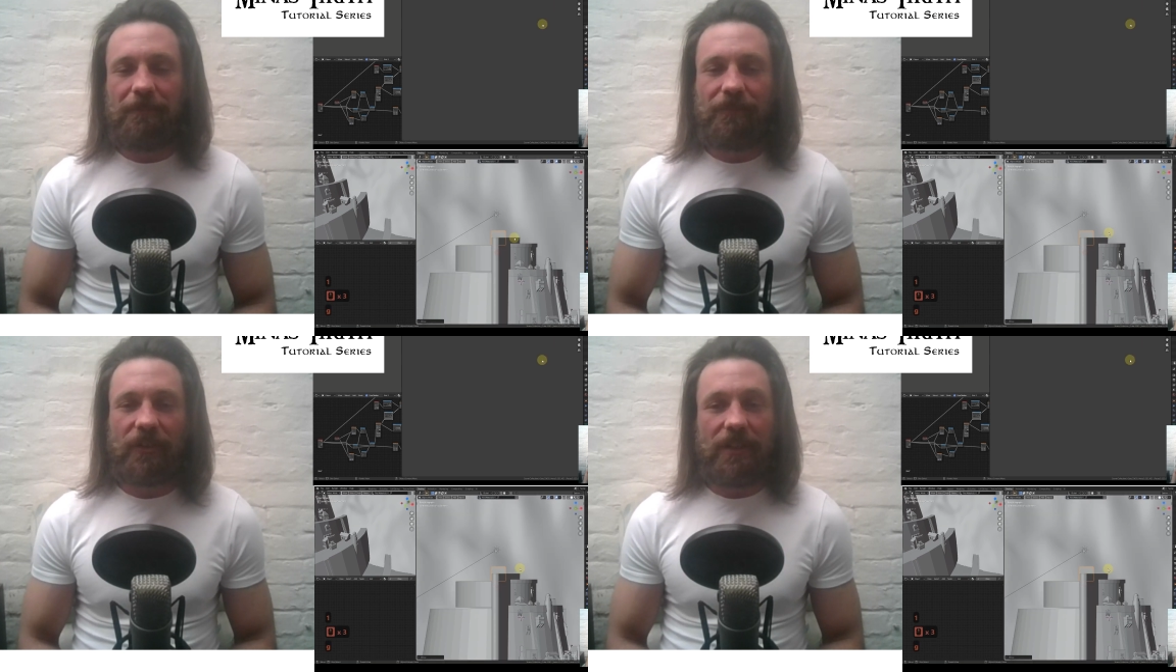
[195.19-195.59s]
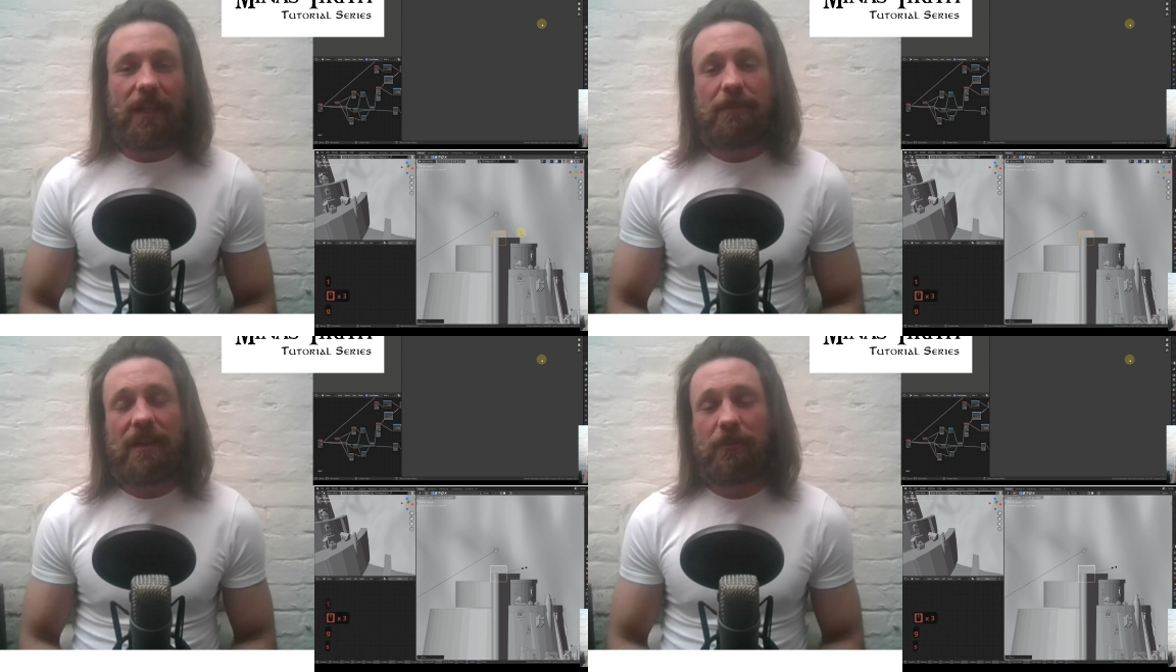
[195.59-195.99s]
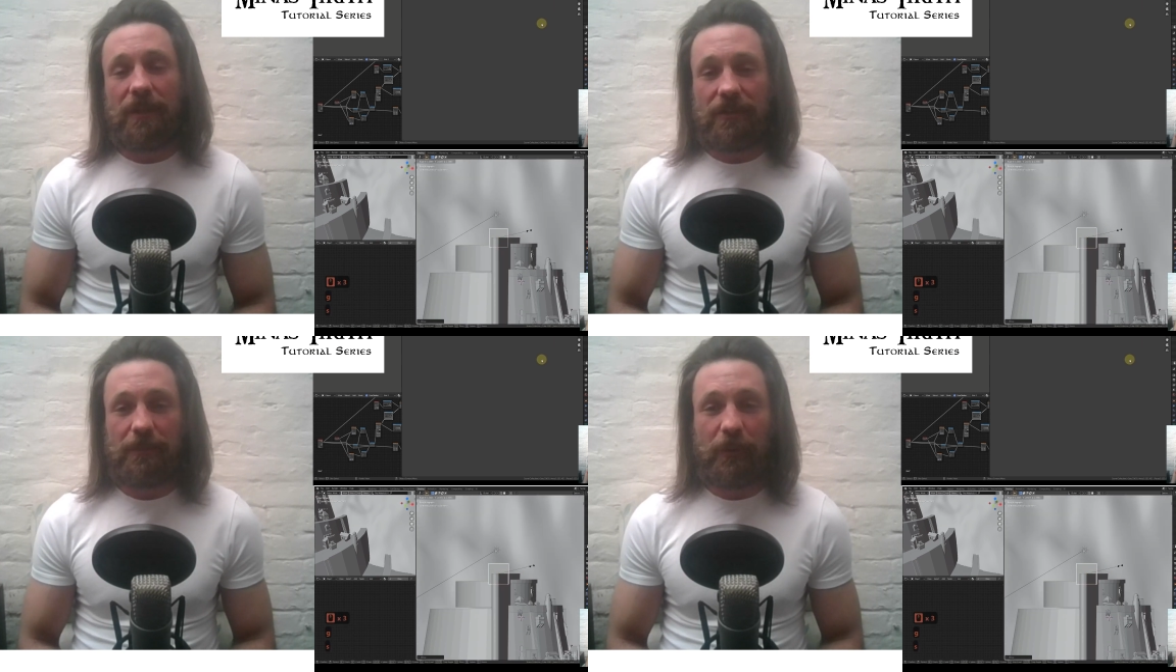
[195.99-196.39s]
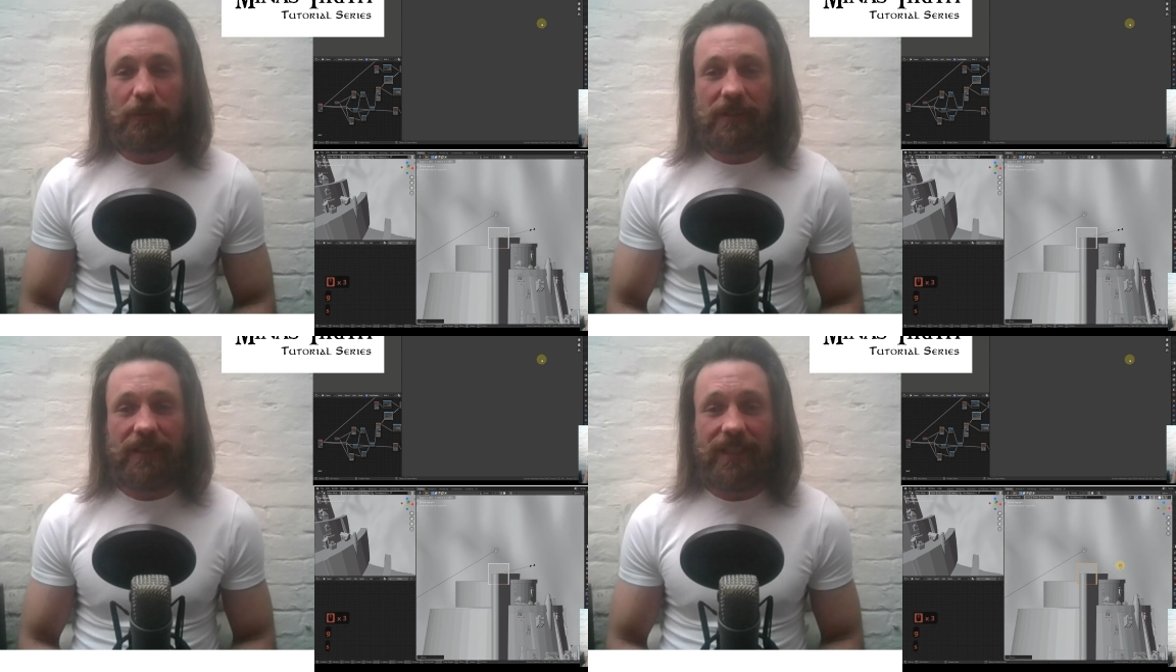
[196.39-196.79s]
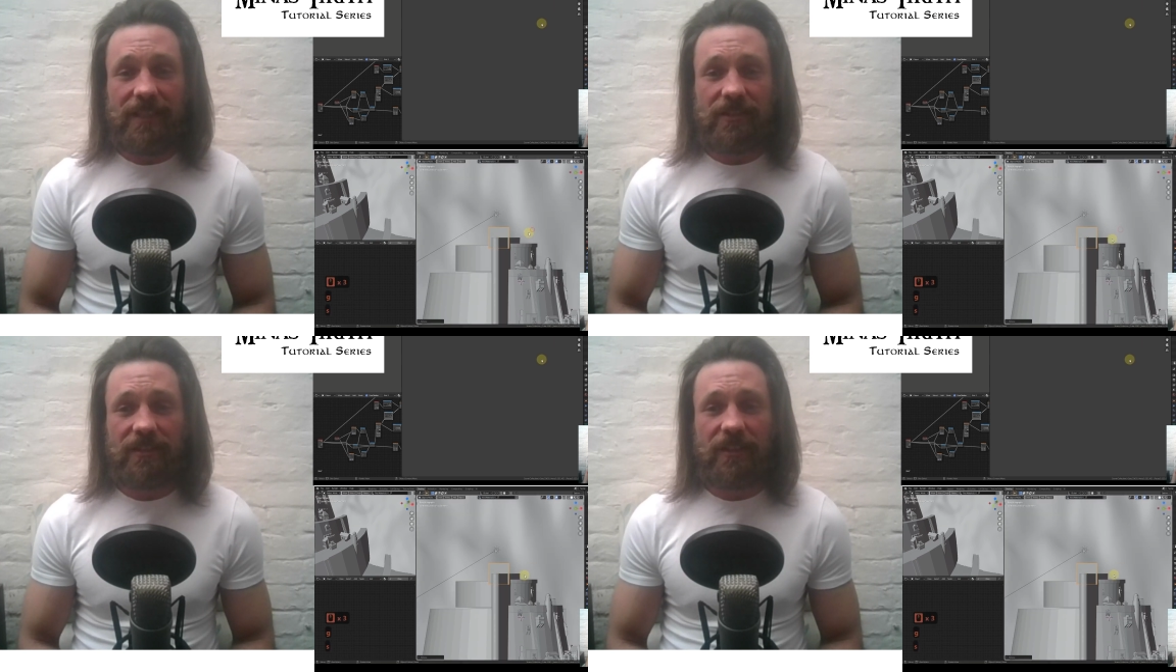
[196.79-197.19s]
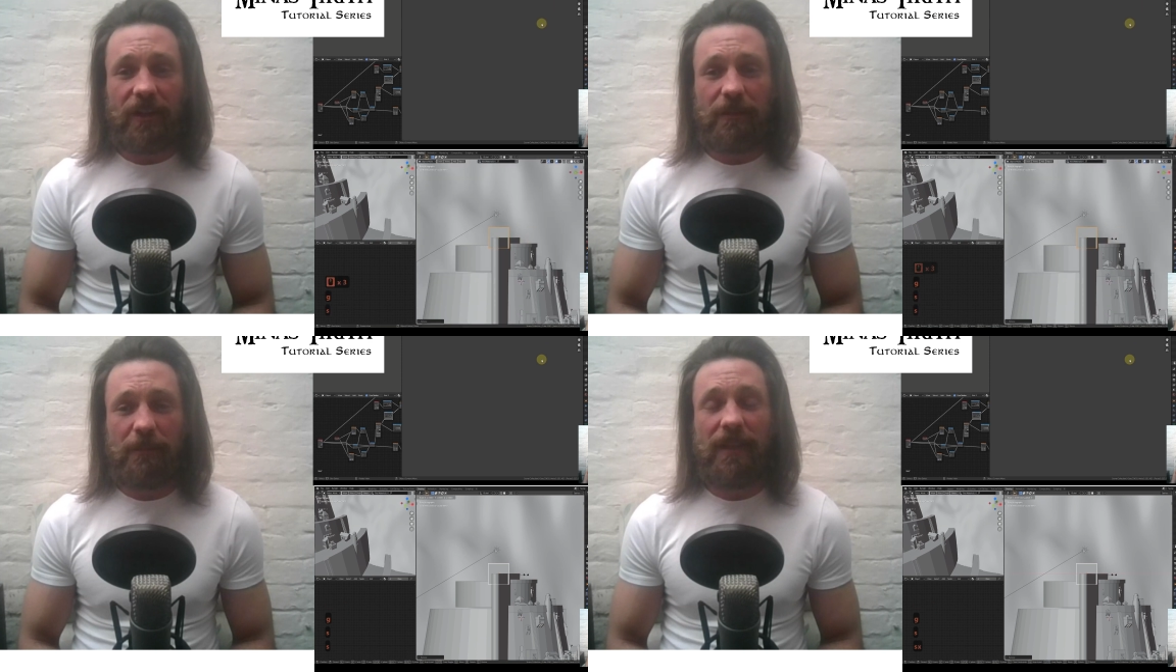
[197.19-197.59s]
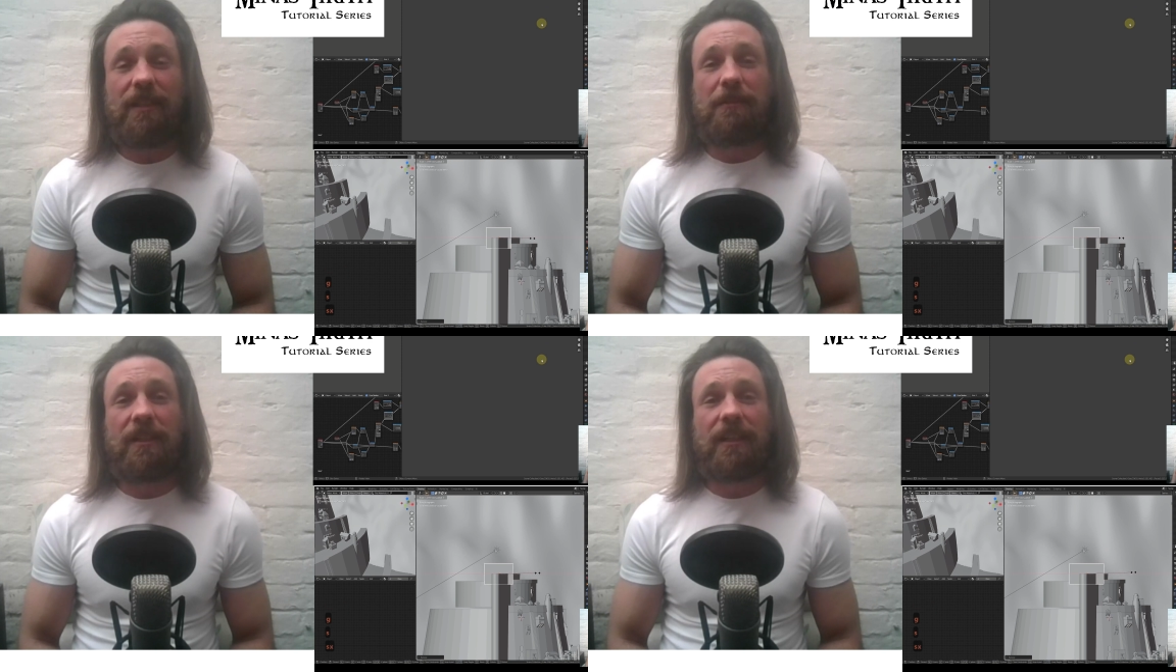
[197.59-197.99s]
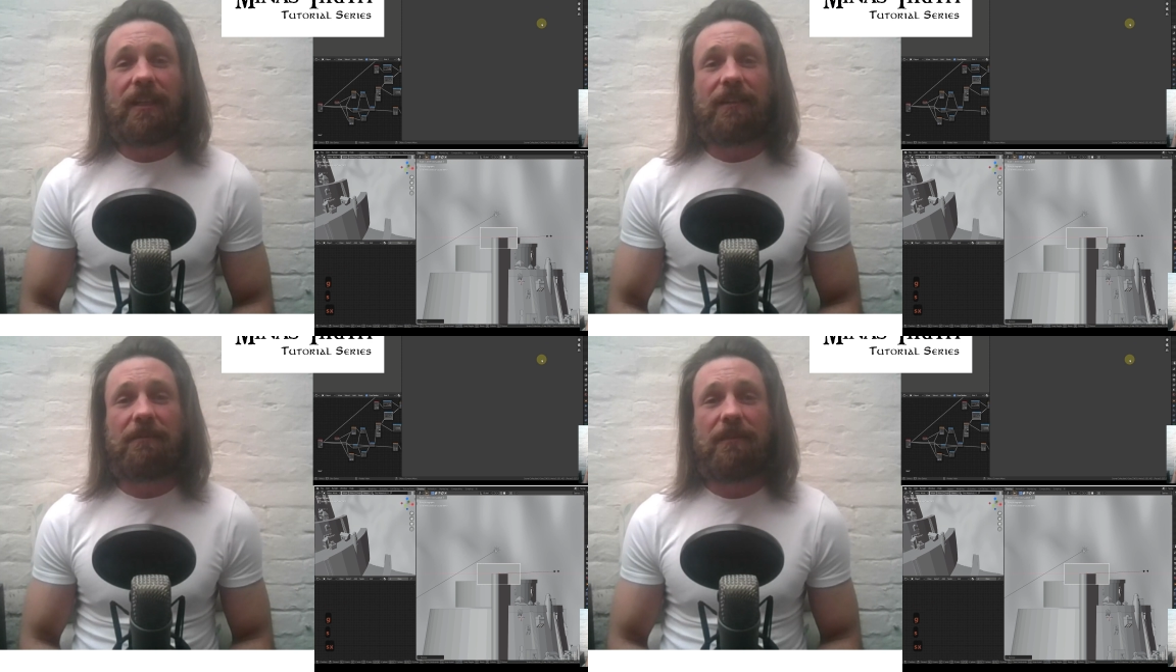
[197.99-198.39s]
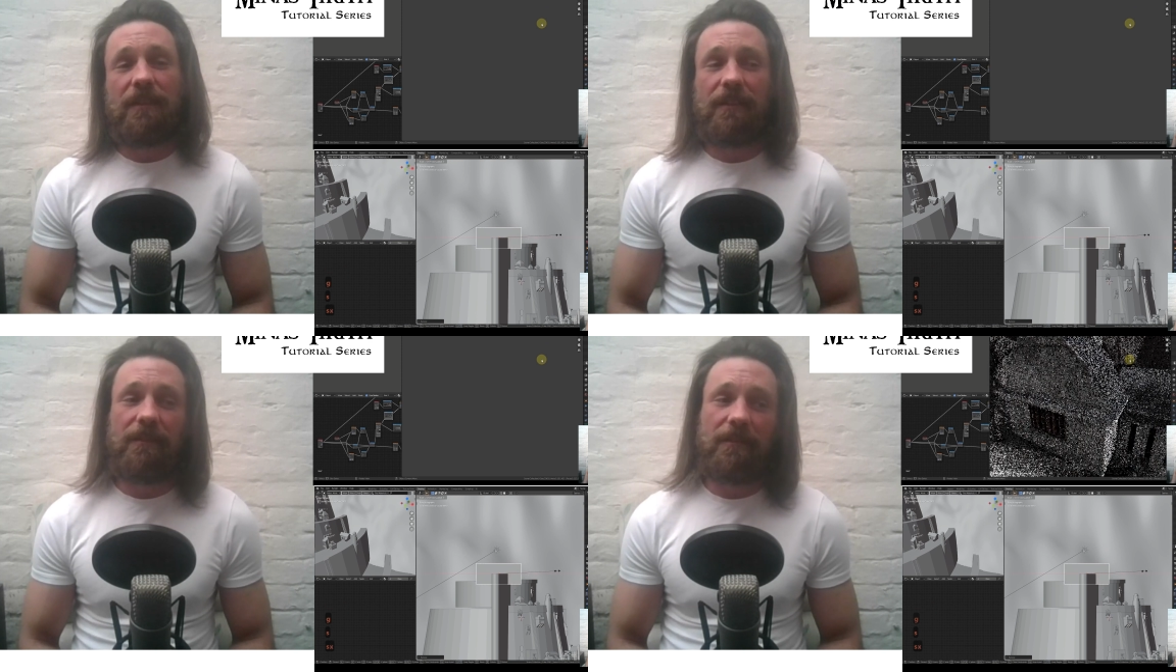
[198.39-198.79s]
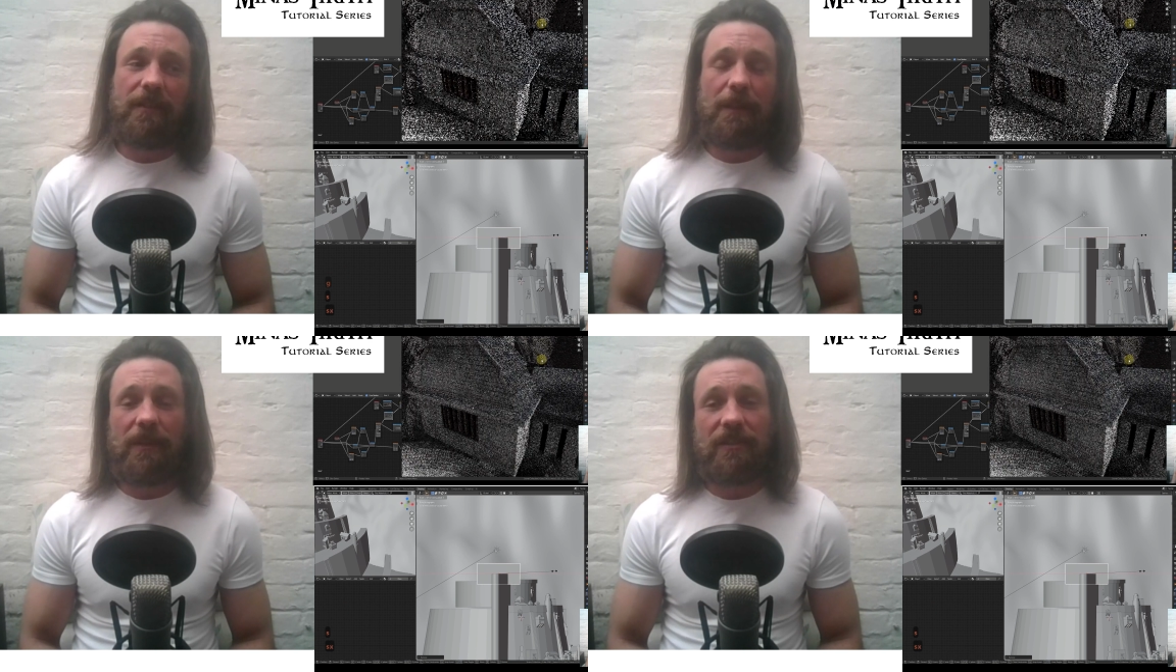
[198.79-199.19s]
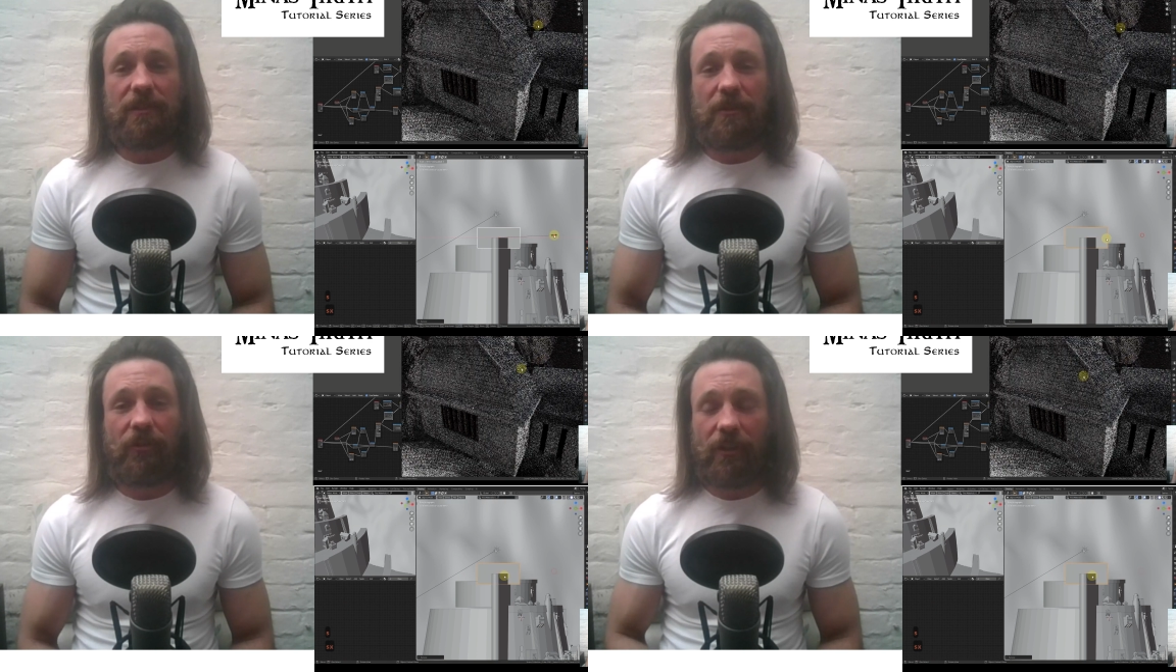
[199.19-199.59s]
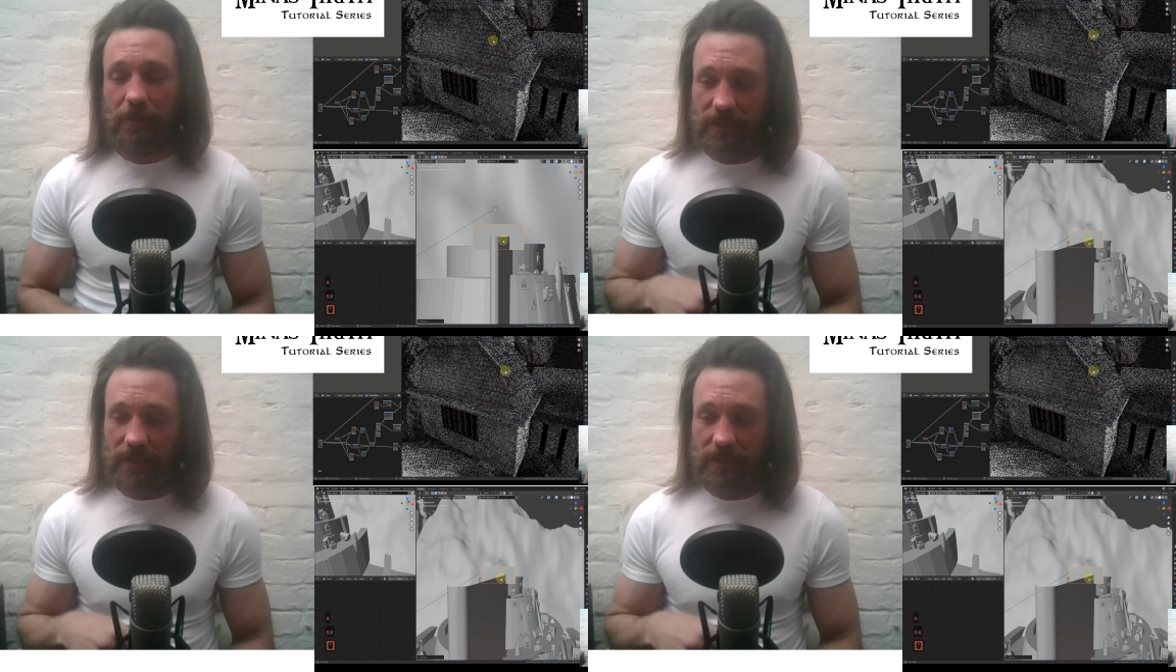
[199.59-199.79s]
So yeah, the best way to support me is to go to the Blender Market, nip into my shop.